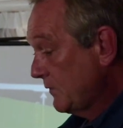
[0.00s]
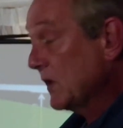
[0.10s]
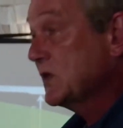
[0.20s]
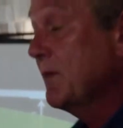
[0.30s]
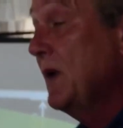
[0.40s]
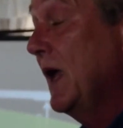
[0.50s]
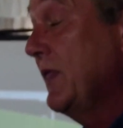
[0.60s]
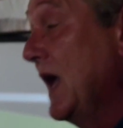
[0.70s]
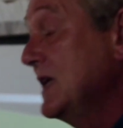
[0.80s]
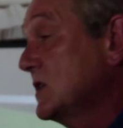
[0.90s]
if I take my
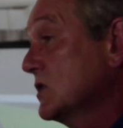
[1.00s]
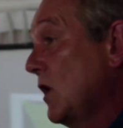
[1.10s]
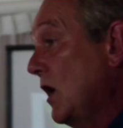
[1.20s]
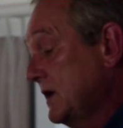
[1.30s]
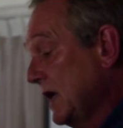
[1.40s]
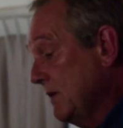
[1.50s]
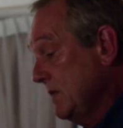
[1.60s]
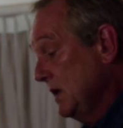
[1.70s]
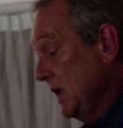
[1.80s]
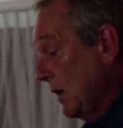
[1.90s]
the ACEs card
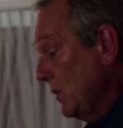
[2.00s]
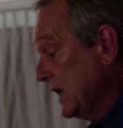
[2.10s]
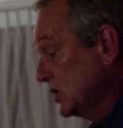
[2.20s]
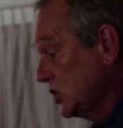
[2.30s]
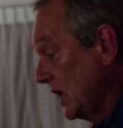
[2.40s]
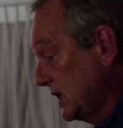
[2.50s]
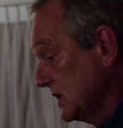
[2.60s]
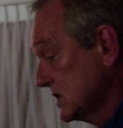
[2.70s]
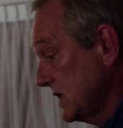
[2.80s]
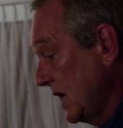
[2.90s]
game and we get
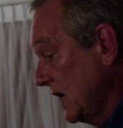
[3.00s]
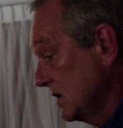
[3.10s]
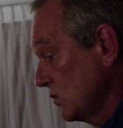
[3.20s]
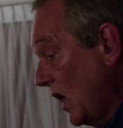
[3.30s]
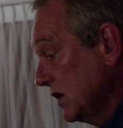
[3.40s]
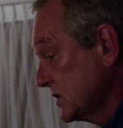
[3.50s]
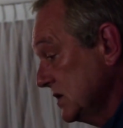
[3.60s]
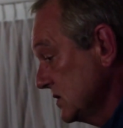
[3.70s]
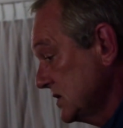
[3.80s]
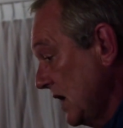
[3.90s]
Checkers and
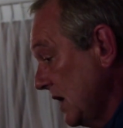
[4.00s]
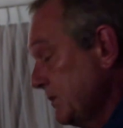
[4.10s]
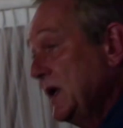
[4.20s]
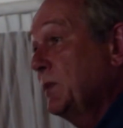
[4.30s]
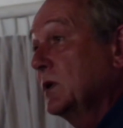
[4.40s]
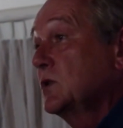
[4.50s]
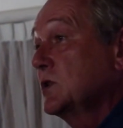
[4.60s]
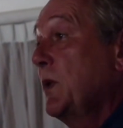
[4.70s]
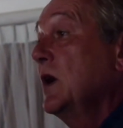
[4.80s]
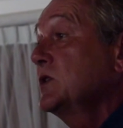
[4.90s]
Waltons and people to
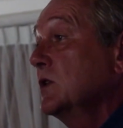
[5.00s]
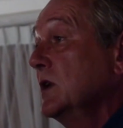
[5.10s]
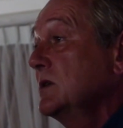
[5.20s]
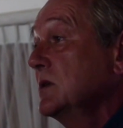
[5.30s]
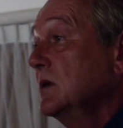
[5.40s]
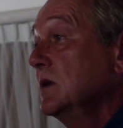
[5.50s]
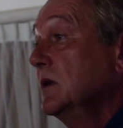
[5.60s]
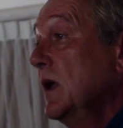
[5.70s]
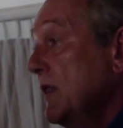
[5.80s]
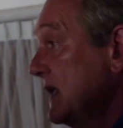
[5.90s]
sponsor it,
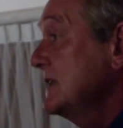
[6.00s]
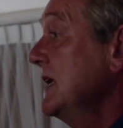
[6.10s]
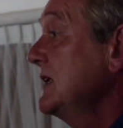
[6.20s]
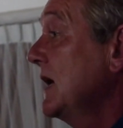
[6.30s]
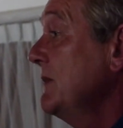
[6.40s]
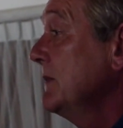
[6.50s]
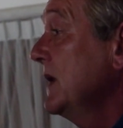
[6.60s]
there's incoming